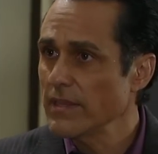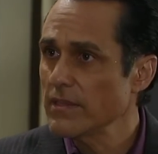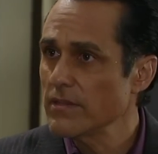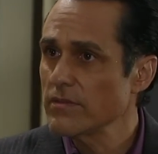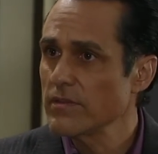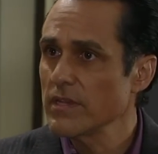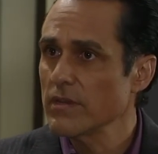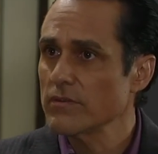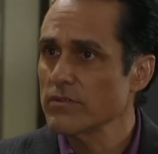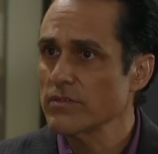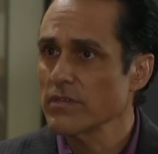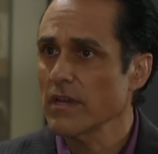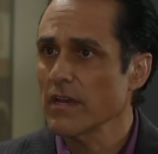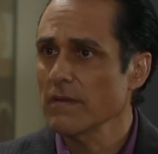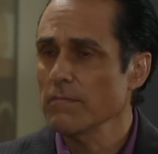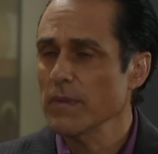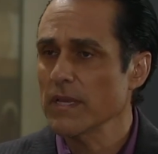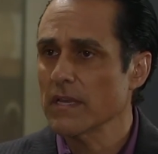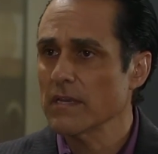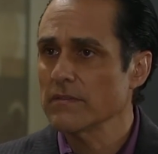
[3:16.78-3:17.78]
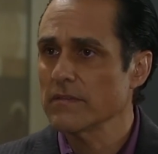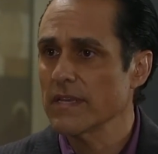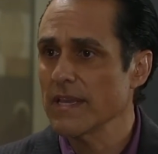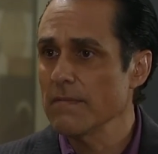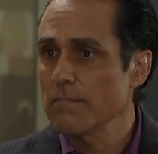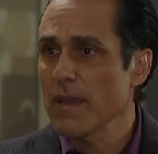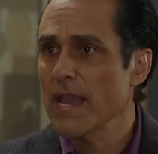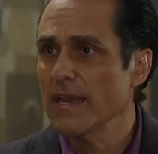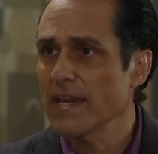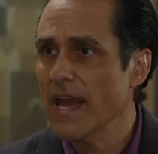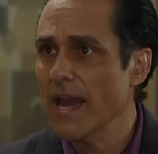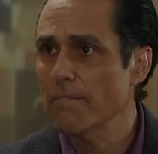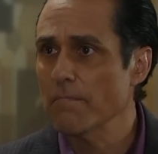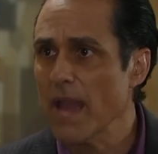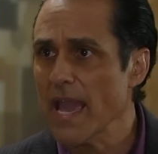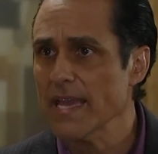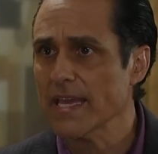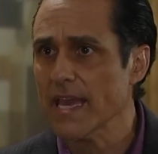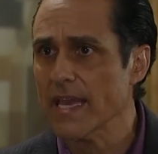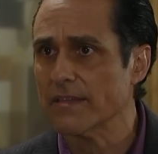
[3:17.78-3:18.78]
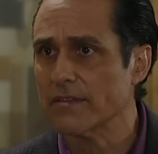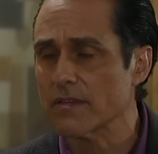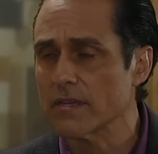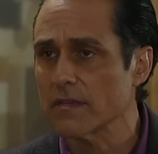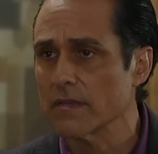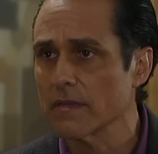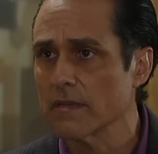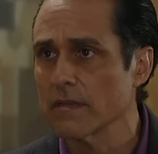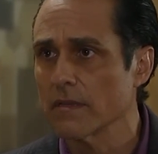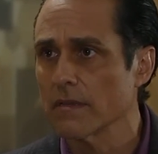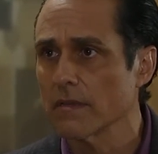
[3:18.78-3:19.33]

She fled to see her son because he may not make it.